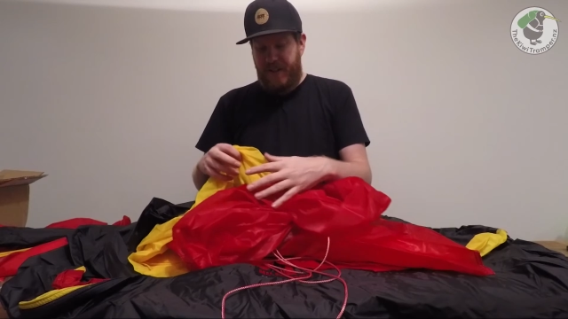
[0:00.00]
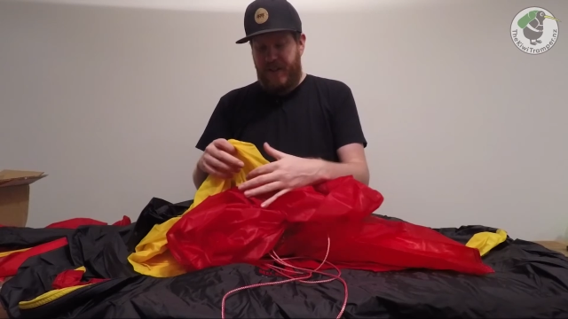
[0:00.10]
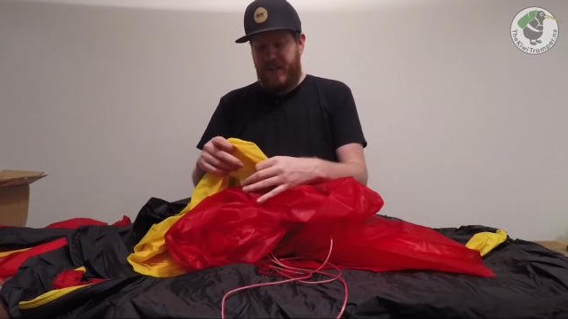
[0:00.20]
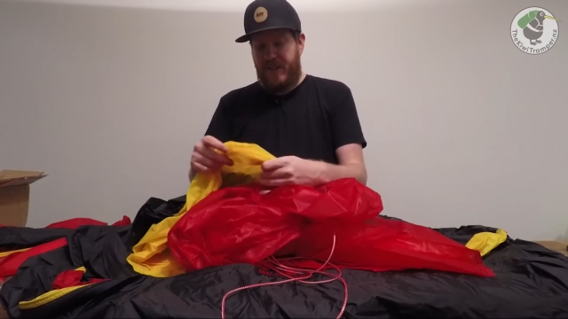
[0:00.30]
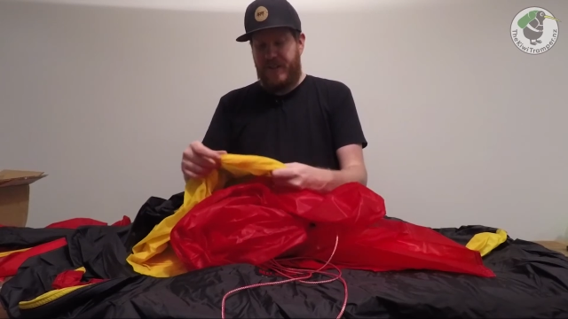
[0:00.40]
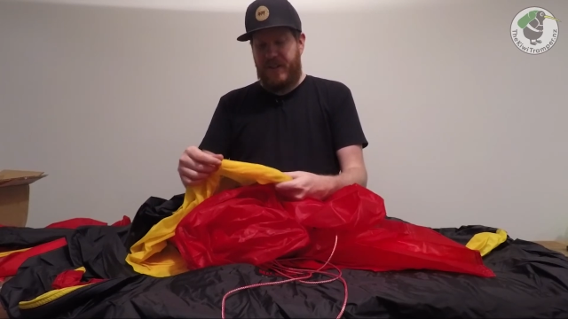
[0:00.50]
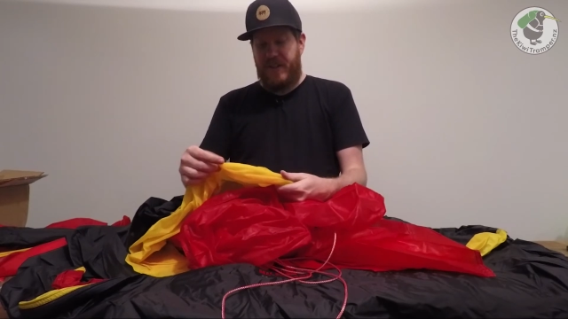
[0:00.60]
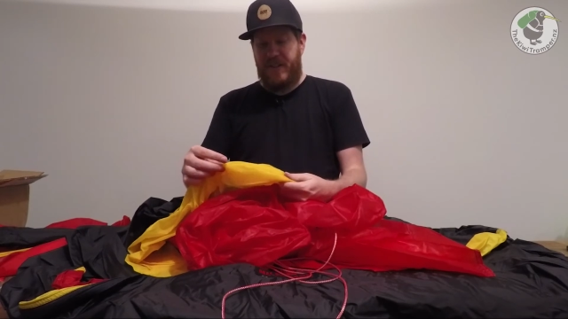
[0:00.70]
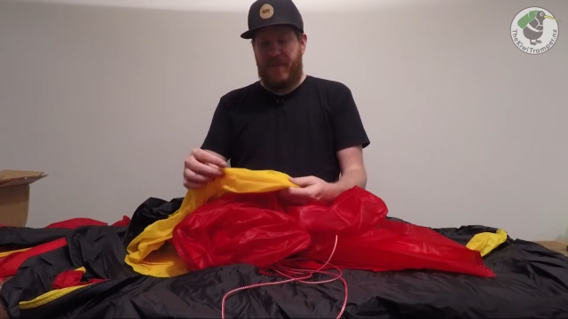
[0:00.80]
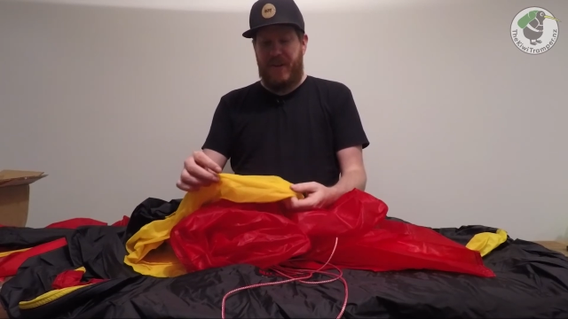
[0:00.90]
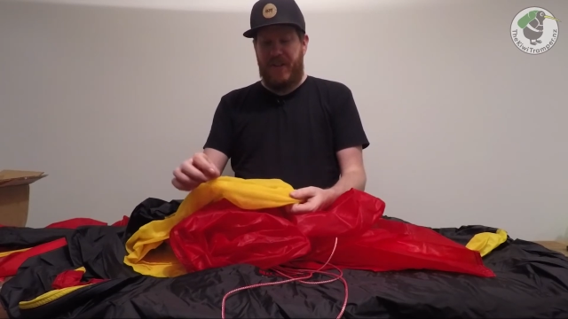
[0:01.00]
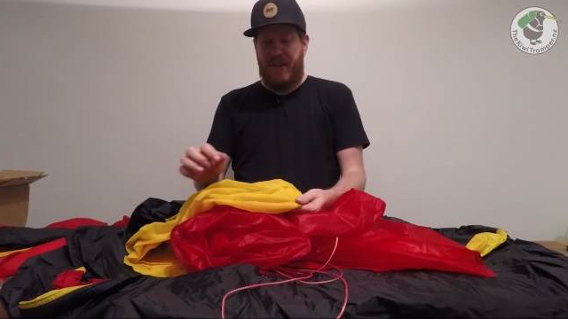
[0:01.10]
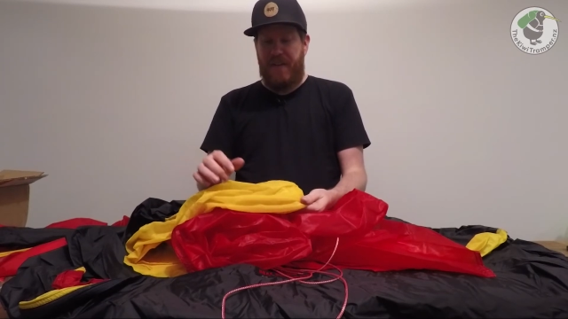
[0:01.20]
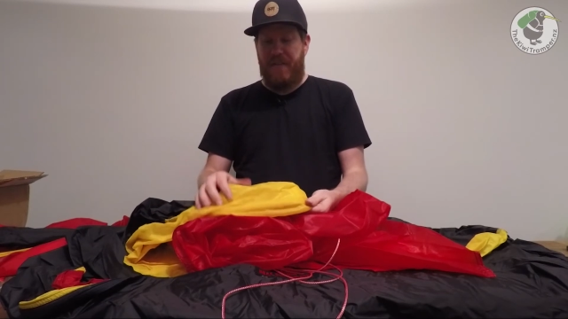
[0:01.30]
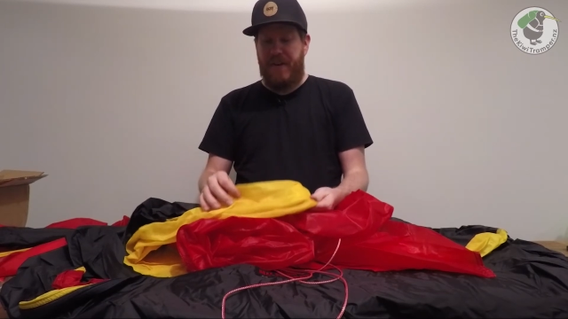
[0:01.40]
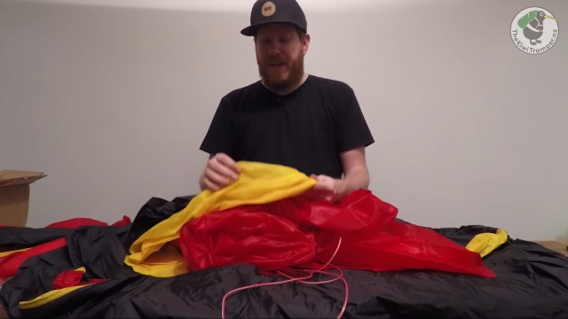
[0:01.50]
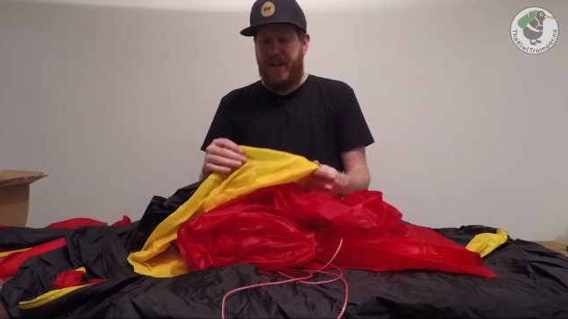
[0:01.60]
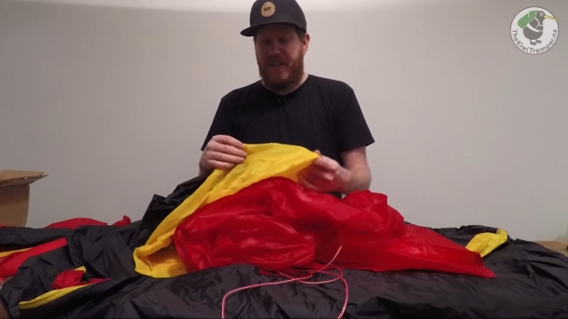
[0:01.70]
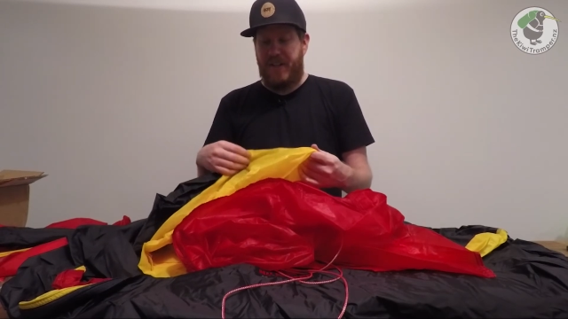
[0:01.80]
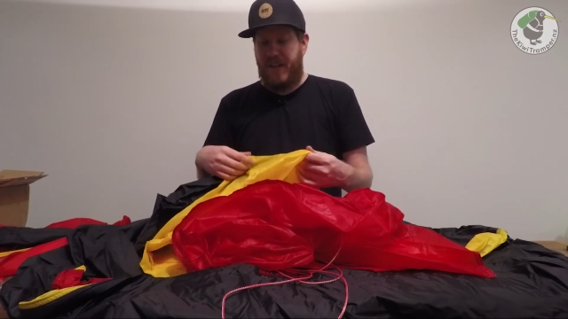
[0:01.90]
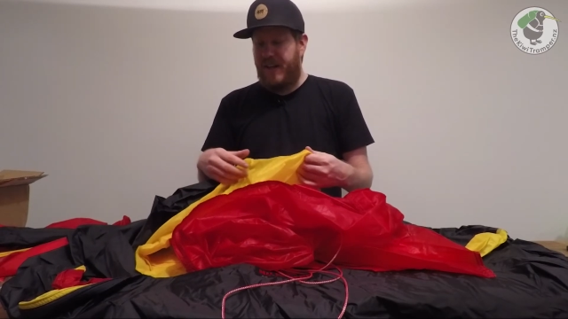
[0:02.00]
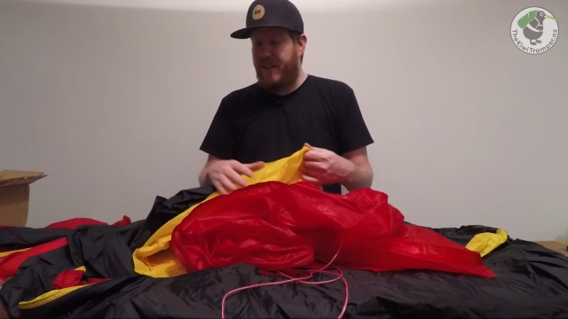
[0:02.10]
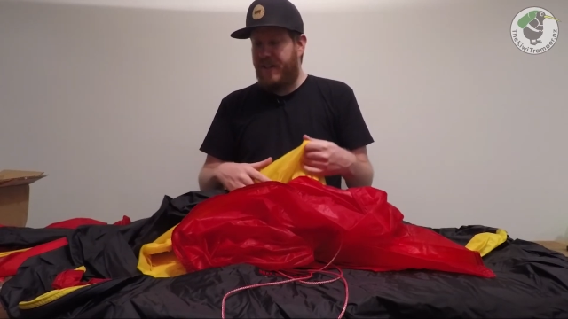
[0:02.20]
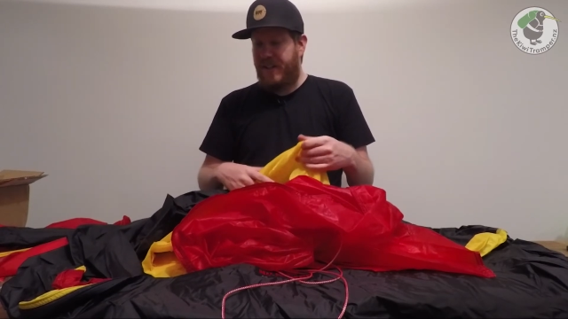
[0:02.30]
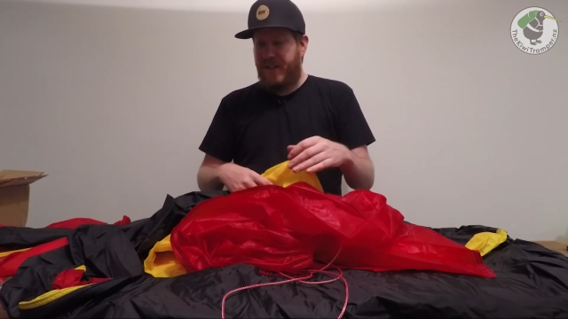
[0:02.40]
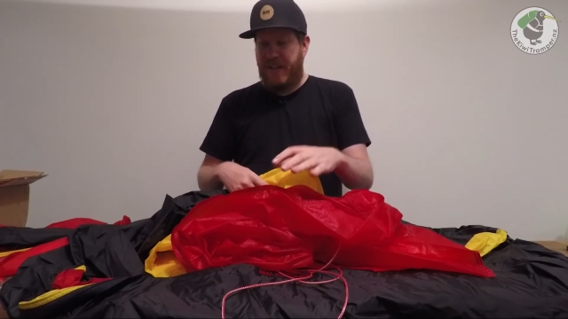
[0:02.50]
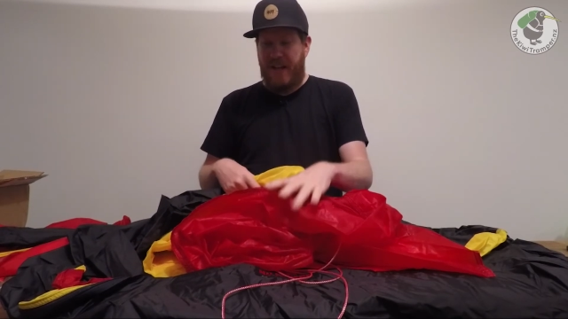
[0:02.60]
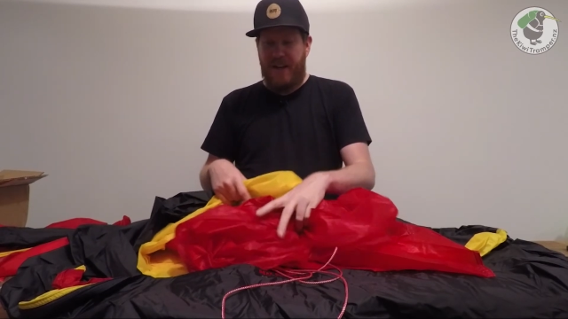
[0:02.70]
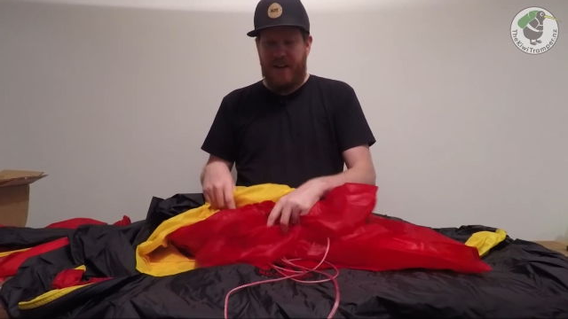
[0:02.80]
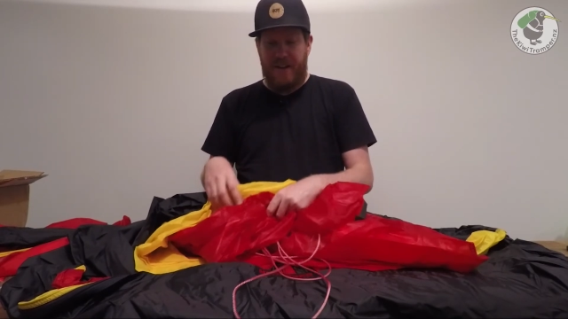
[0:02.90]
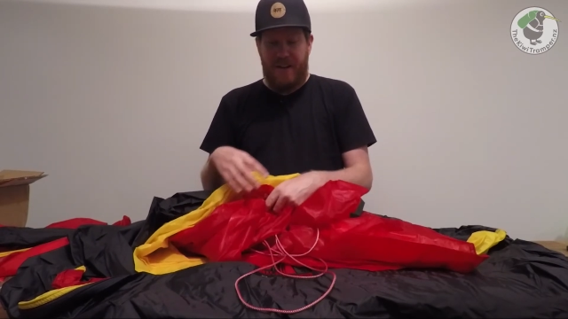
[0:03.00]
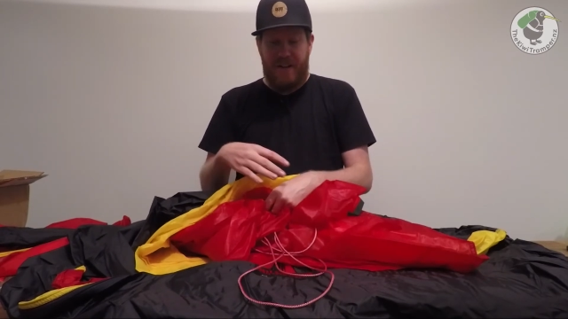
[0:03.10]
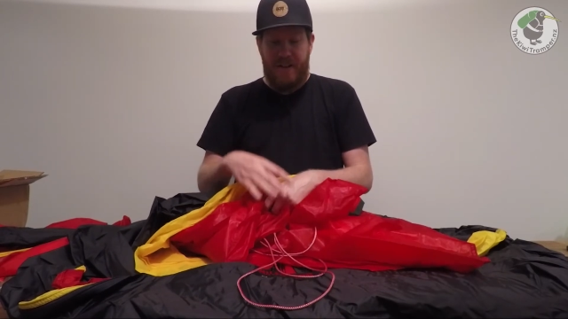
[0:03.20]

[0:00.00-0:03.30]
And so it's got similar stuff on the inside, just in the yellow.